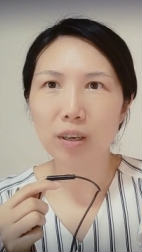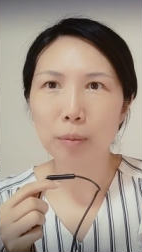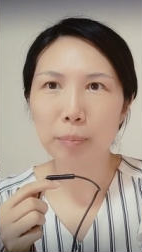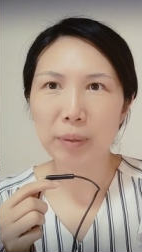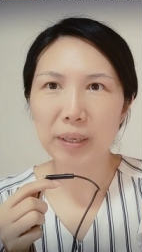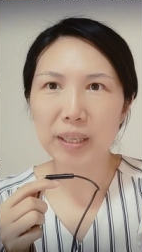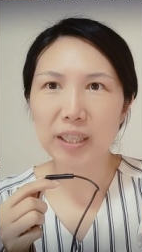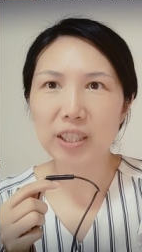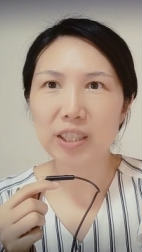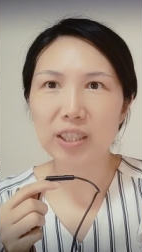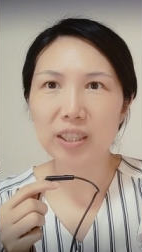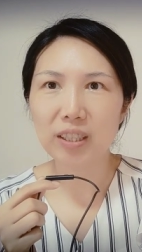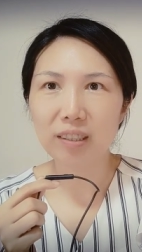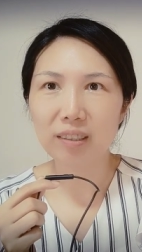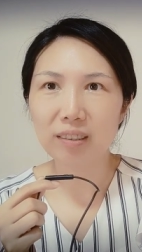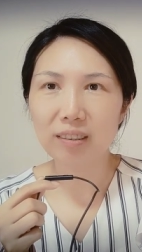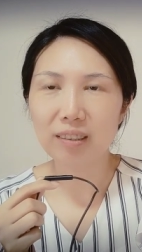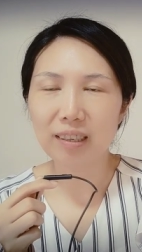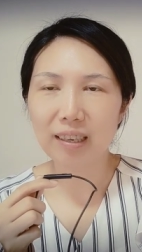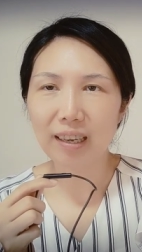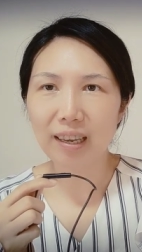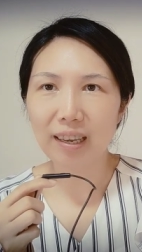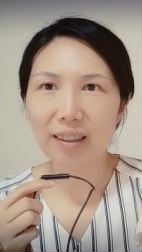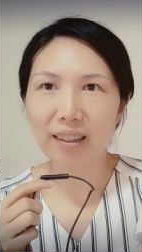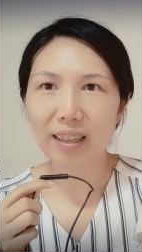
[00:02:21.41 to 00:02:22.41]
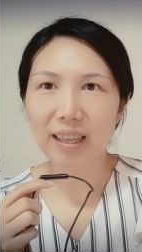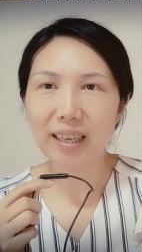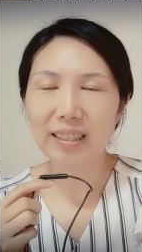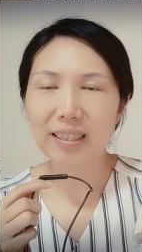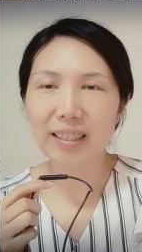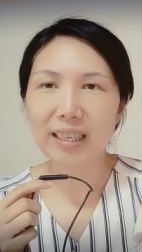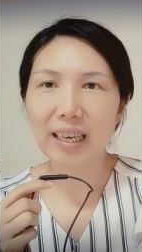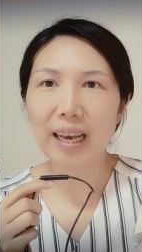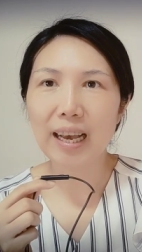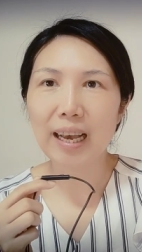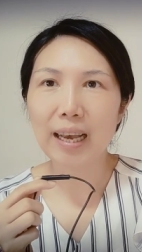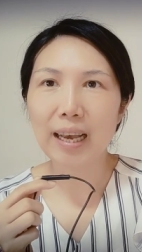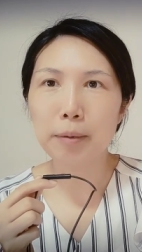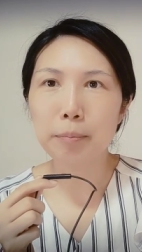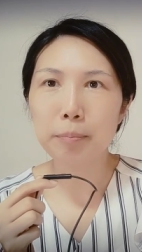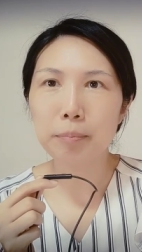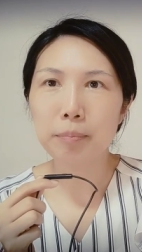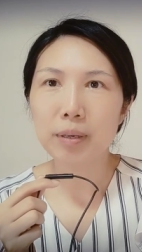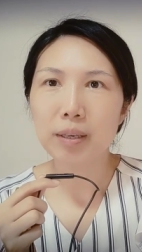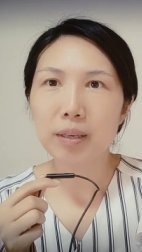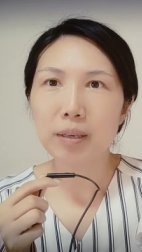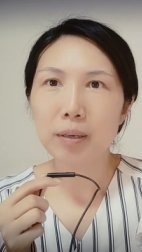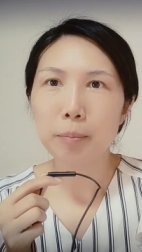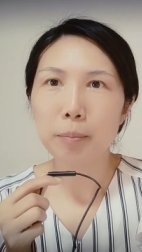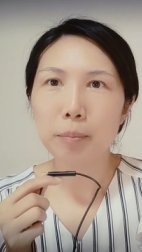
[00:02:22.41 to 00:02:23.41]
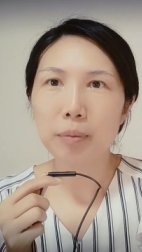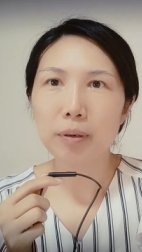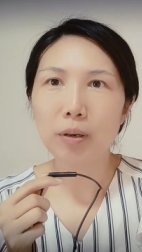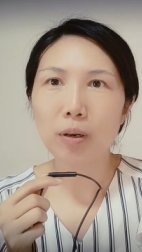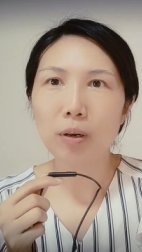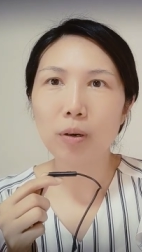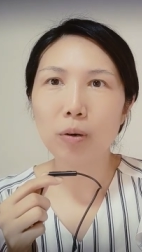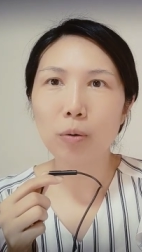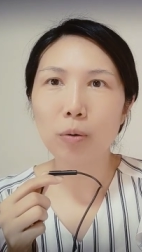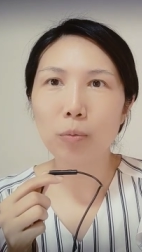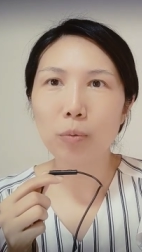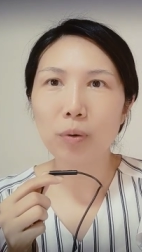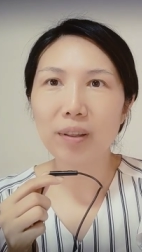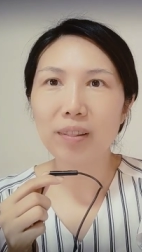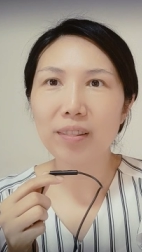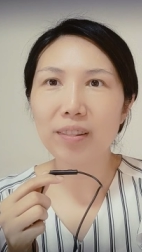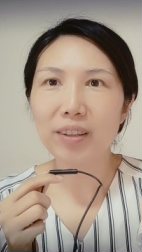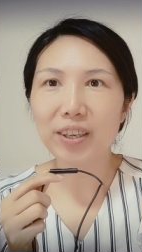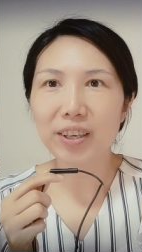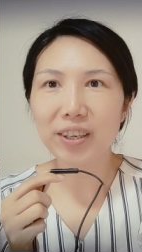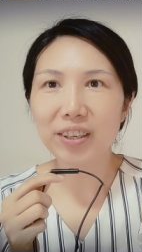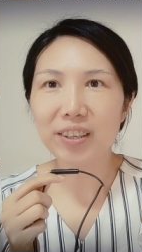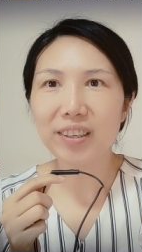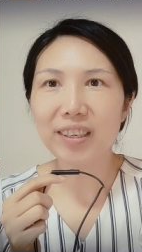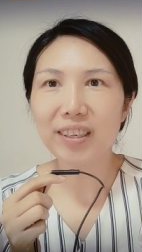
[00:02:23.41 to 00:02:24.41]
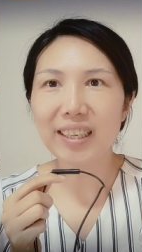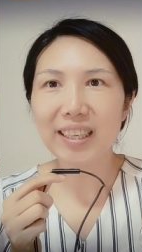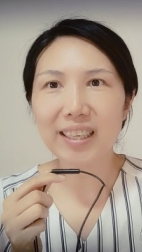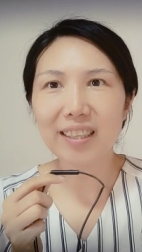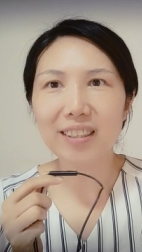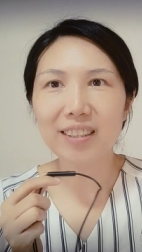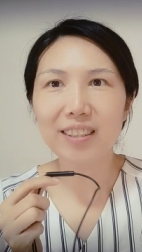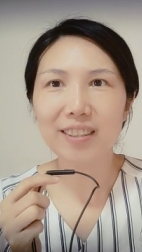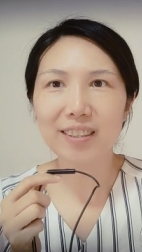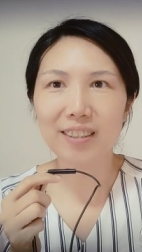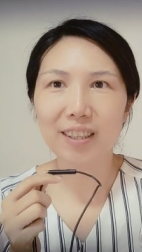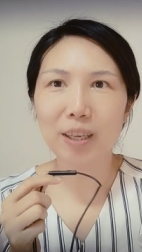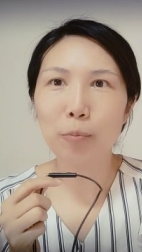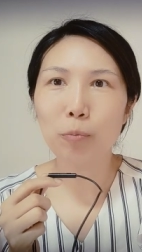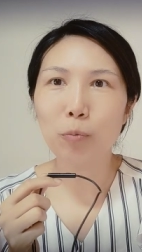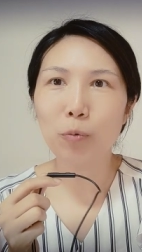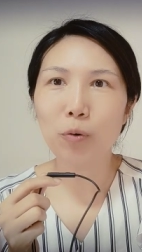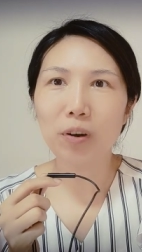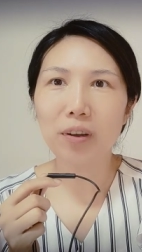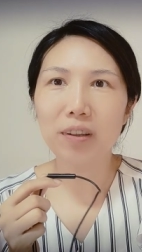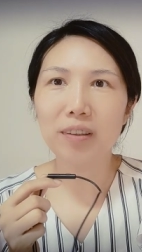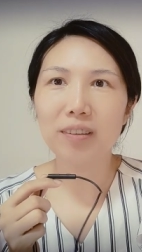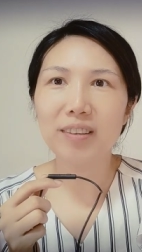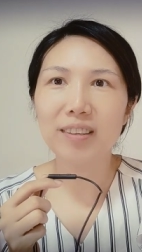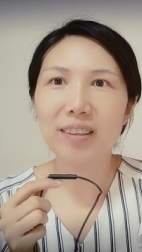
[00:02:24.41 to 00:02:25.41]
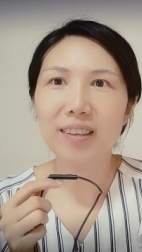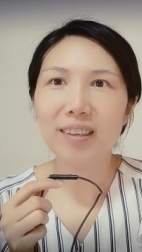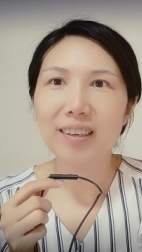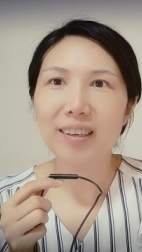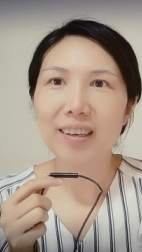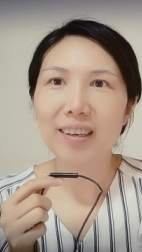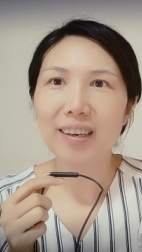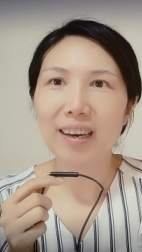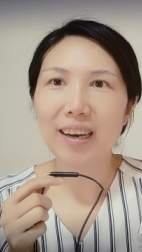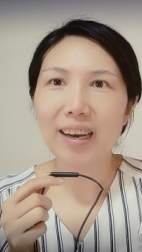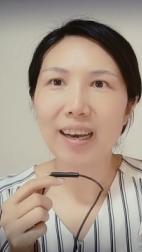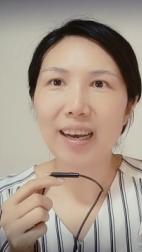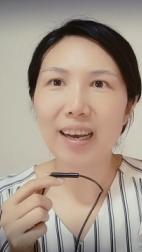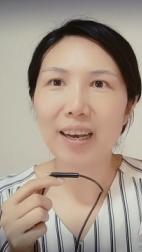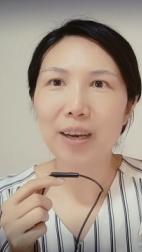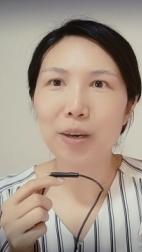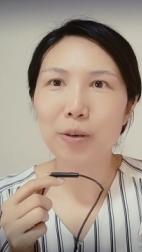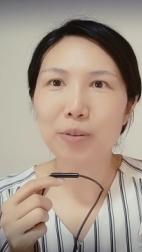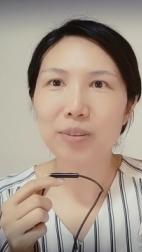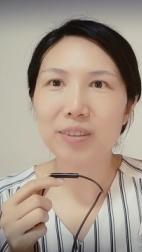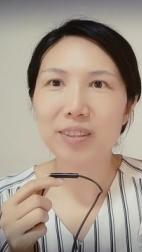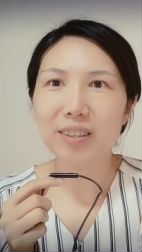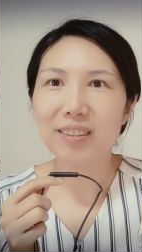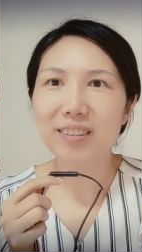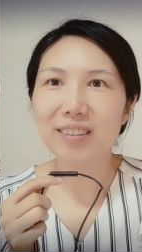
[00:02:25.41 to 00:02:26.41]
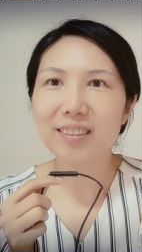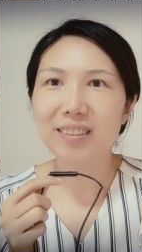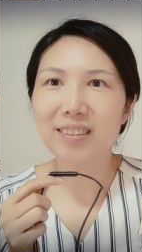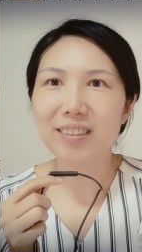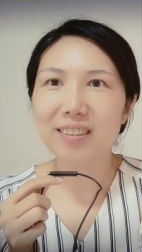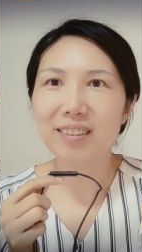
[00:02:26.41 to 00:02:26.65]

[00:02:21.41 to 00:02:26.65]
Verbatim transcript: Beijing at that time, but when there is someone, I'll just